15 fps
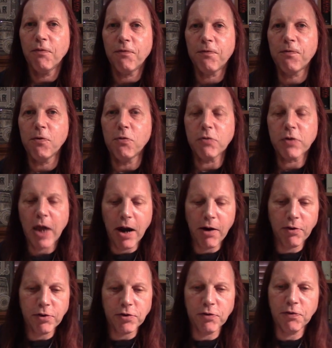fruit
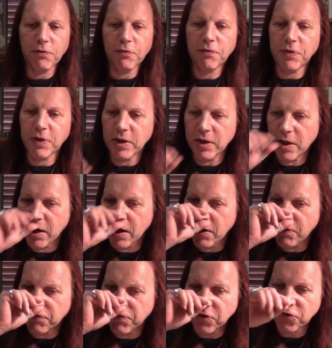character of
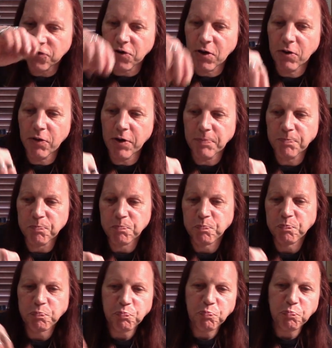the distillery.
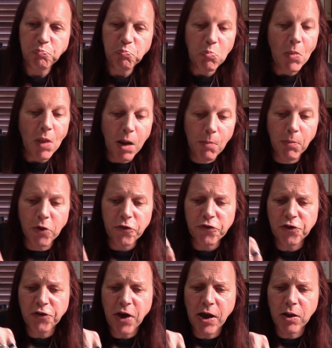
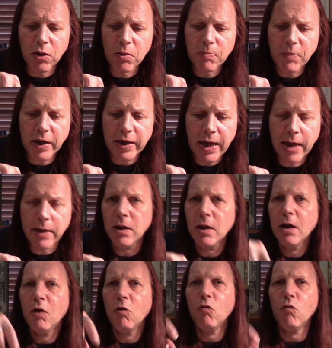Moscatel, again,
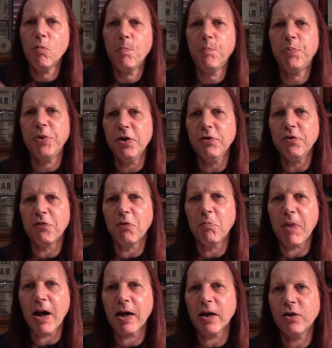beautiful
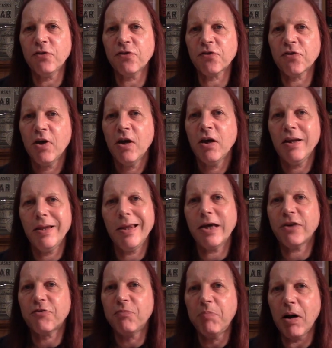balance,
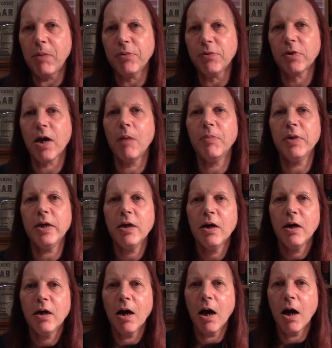less bubblegummy,
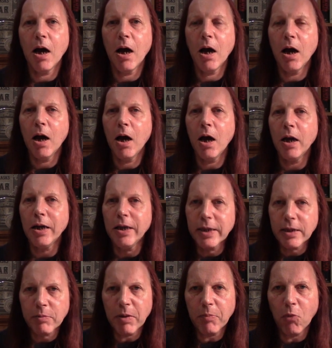a
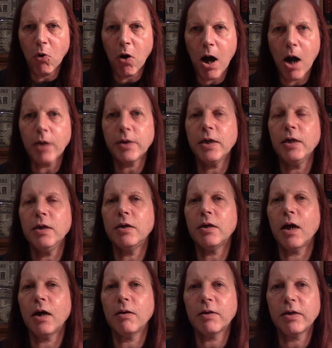little bit more
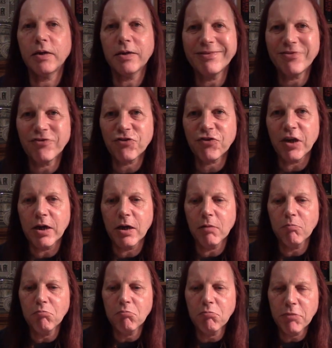honeyed. I can see,
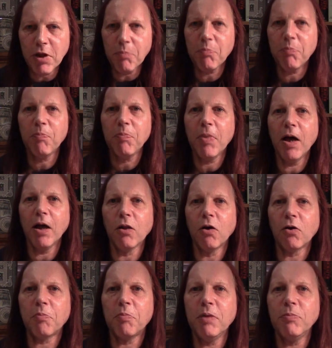you know, a
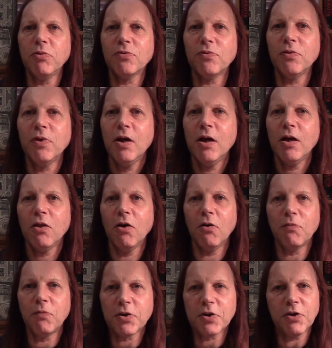lot of people, a lot
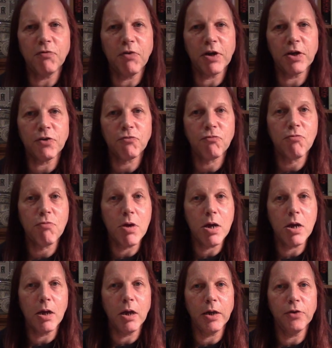of whiskey drinkers
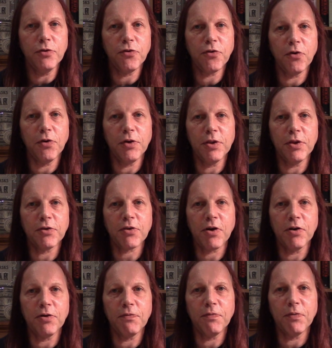really enjoying this
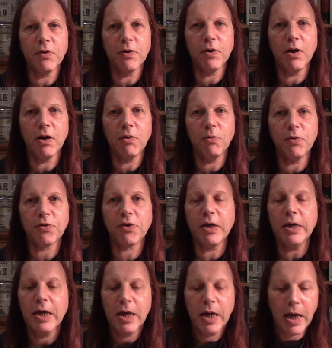kind of
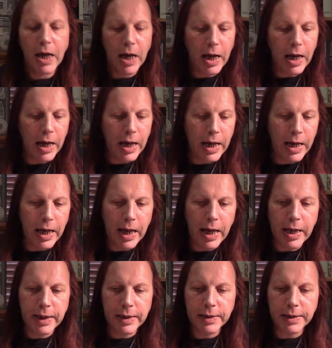whiskey. Yeah,
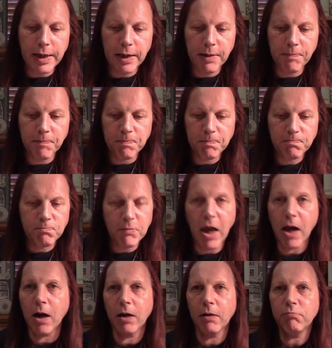I know
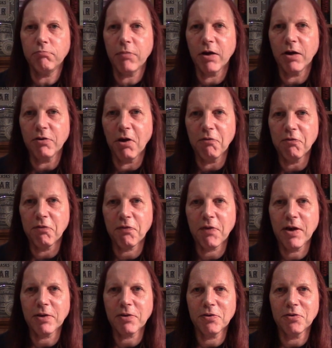for a
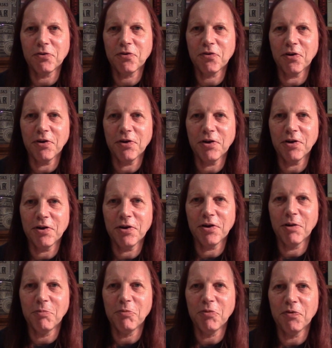fact that a
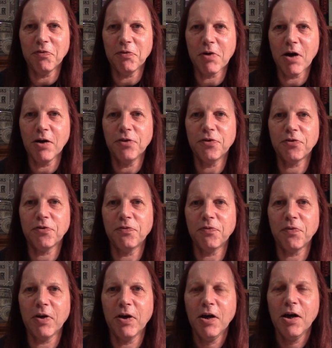number of you guys
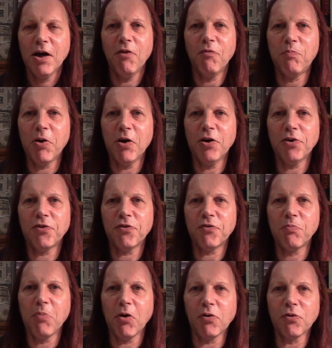have
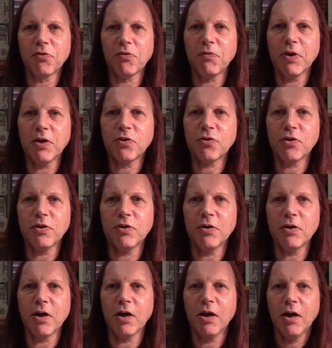purchased bottles of this and you